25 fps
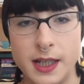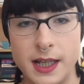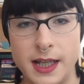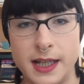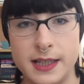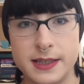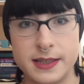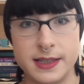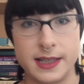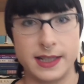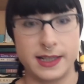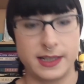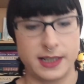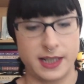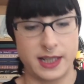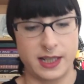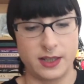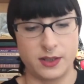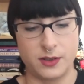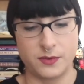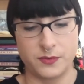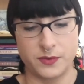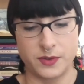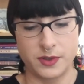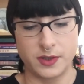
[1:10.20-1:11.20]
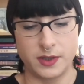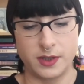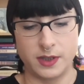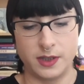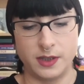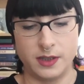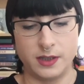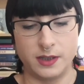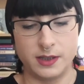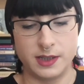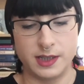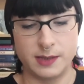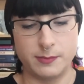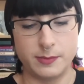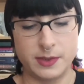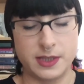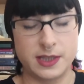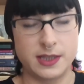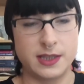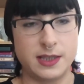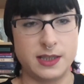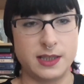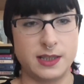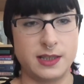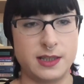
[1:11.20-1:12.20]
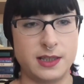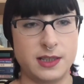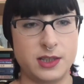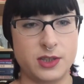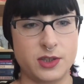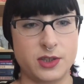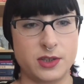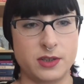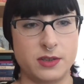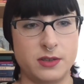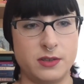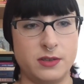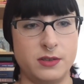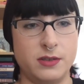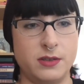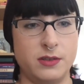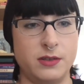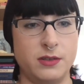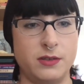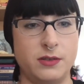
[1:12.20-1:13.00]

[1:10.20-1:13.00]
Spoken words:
And then out of the limited edition